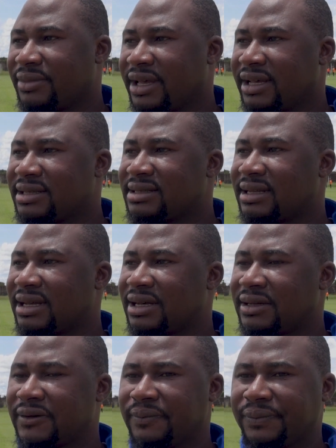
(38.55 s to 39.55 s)
Hence,
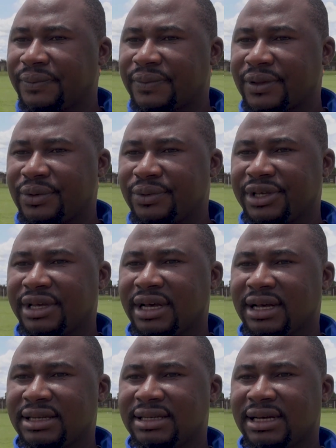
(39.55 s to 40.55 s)
we
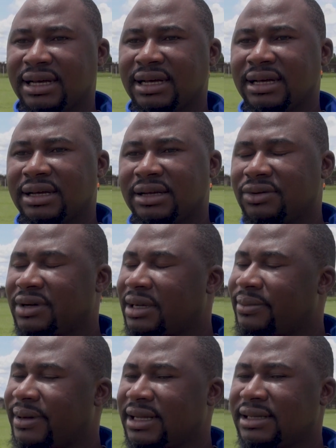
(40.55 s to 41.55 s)
had
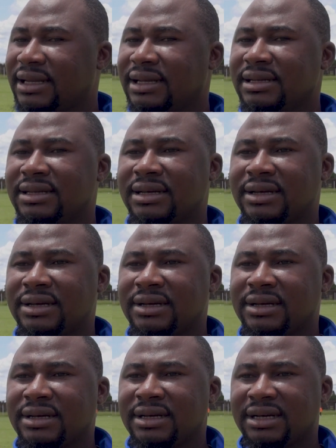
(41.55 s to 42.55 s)
Luka Banda
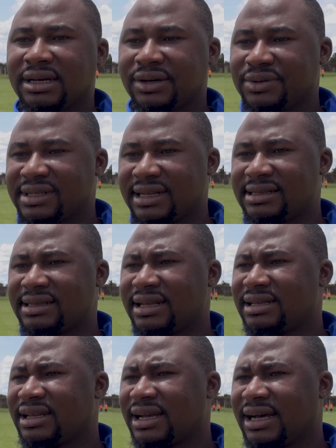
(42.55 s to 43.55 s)
who
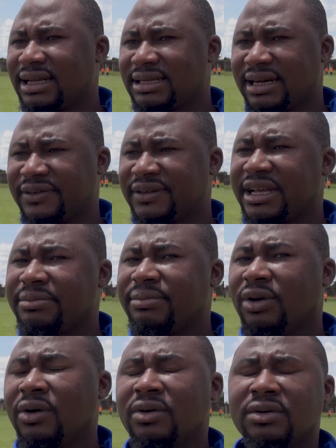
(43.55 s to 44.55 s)
sustained the cut after a
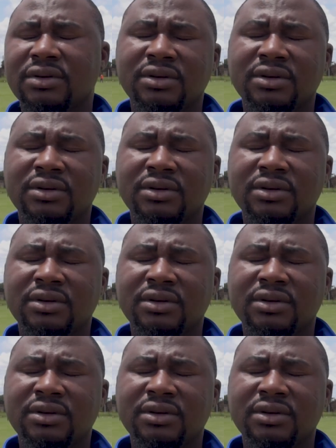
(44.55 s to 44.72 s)
blow